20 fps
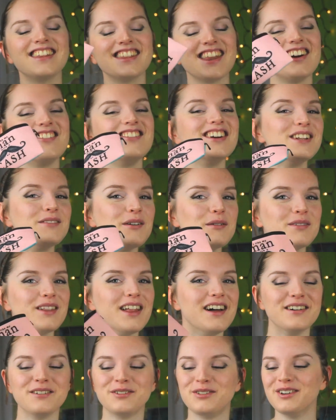That really made me
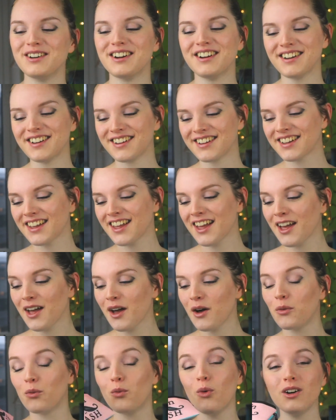laugh.
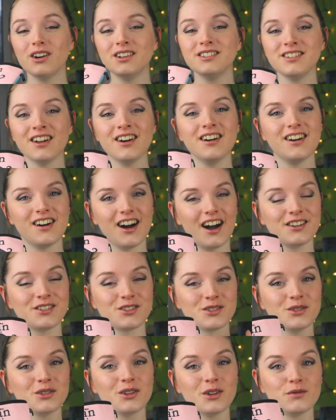One, I
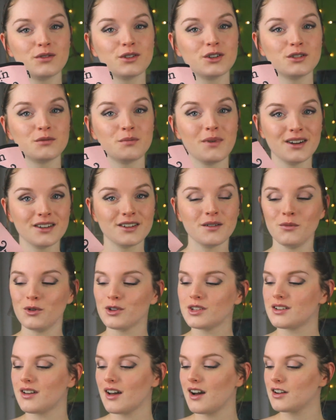do love a good
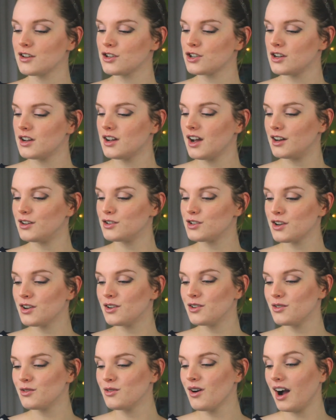moustache. And
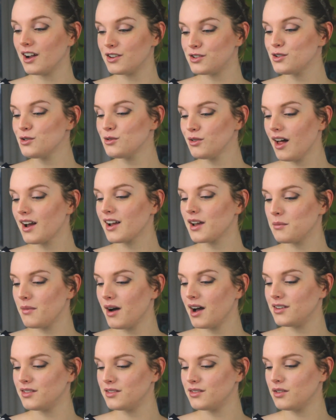two, I do like a
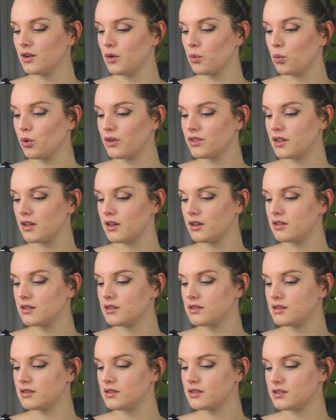man with a
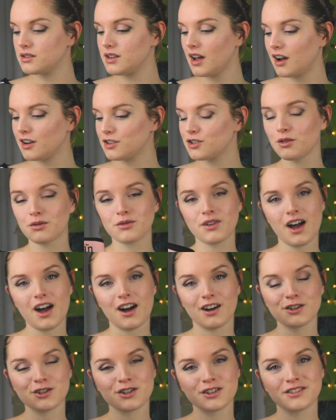stash of
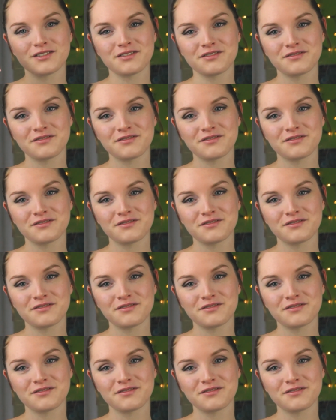cash.